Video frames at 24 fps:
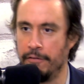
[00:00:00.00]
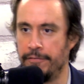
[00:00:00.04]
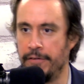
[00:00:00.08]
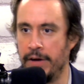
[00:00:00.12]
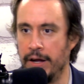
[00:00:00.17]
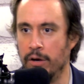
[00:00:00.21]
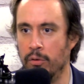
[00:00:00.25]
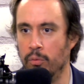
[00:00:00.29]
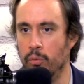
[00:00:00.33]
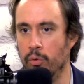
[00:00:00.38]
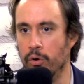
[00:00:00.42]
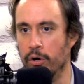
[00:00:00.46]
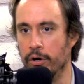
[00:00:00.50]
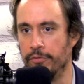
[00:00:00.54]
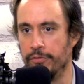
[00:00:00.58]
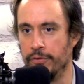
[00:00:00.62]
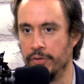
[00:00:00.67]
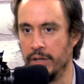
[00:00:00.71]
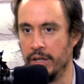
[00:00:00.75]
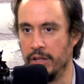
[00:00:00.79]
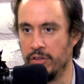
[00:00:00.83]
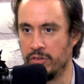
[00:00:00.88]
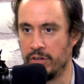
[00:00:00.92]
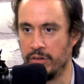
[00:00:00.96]
final word for
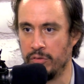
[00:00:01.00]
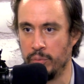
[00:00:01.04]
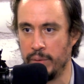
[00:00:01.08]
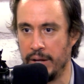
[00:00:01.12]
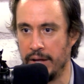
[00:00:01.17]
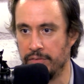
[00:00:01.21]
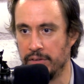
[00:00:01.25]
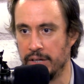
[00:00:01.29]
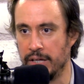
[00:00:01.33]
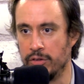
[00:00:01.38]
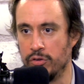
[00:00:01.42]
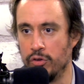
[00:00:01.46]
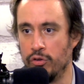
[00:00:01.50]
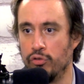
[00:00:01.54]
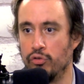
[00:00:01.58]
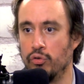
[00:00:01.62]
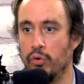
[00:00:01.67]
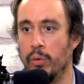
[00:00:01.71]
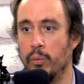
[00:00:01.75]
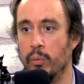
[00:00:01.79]
this because we have to get to the story.